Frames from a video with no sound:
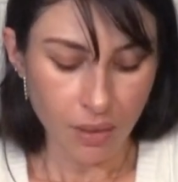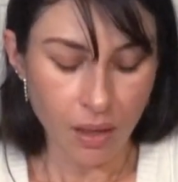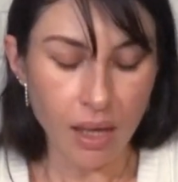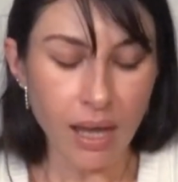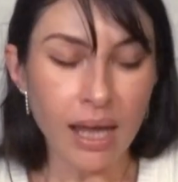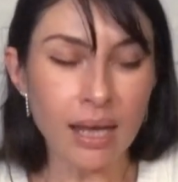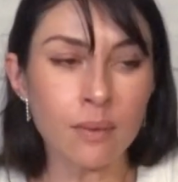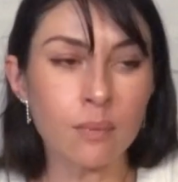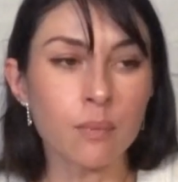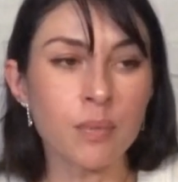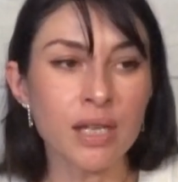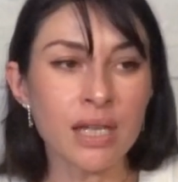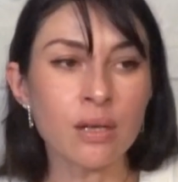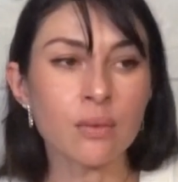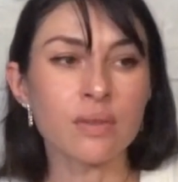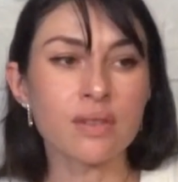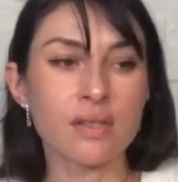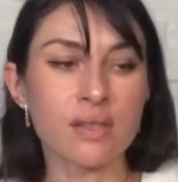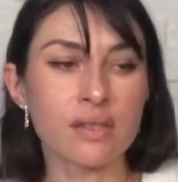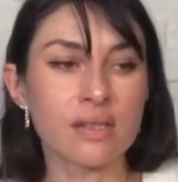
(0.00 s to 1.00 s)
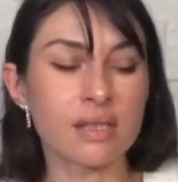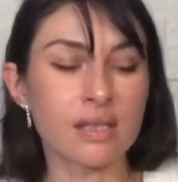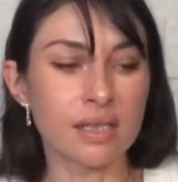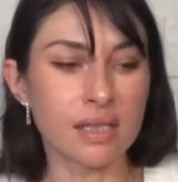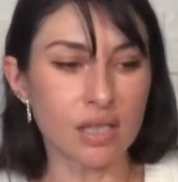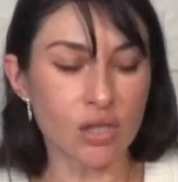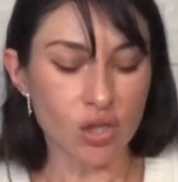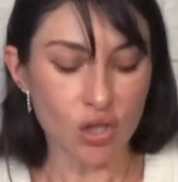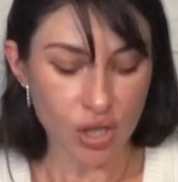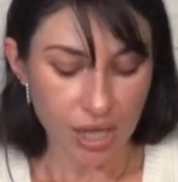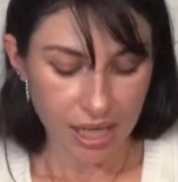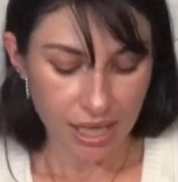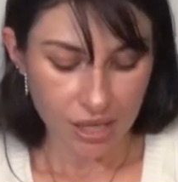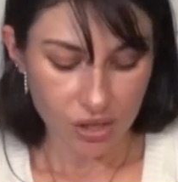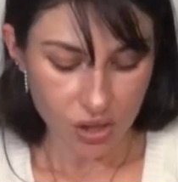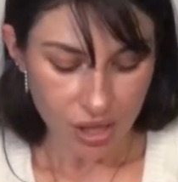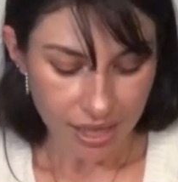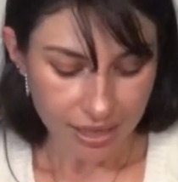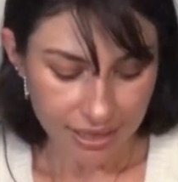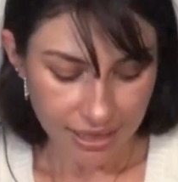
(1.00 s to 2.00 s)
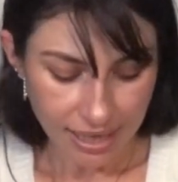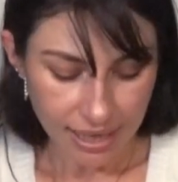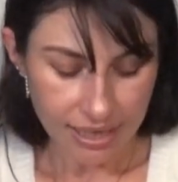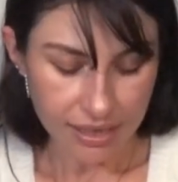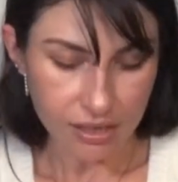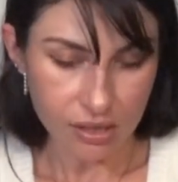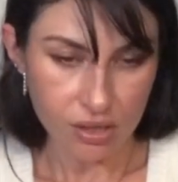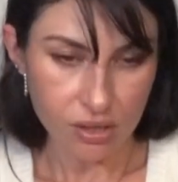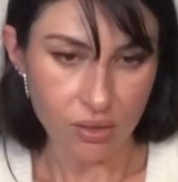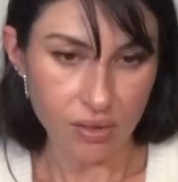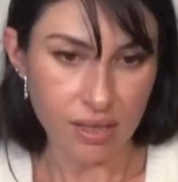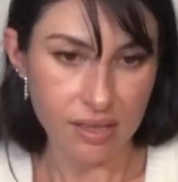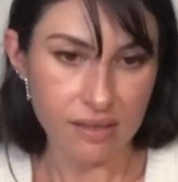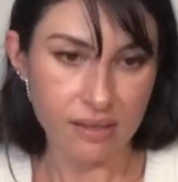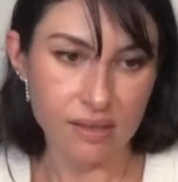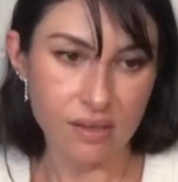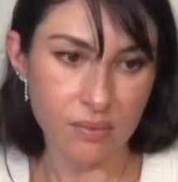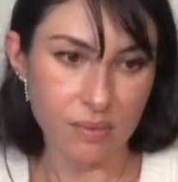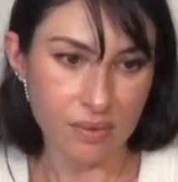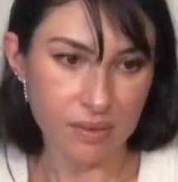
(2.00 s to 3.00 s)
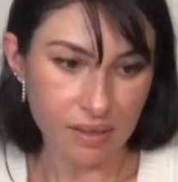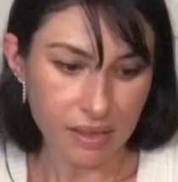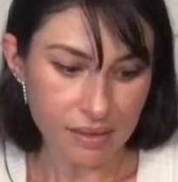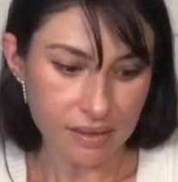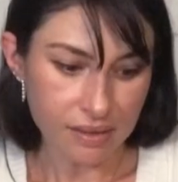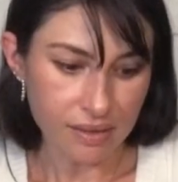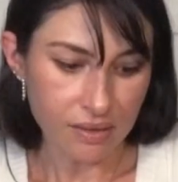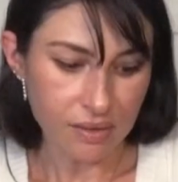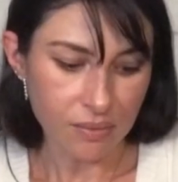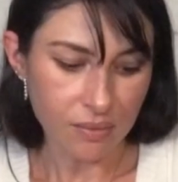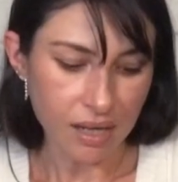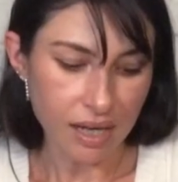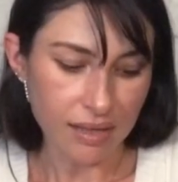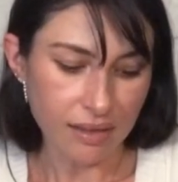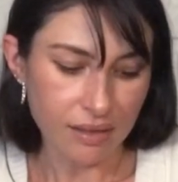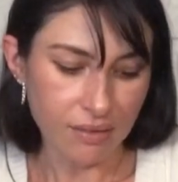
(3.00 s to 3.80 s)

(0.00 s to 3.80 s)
And being resistant to change, again, so there's this resistance, right?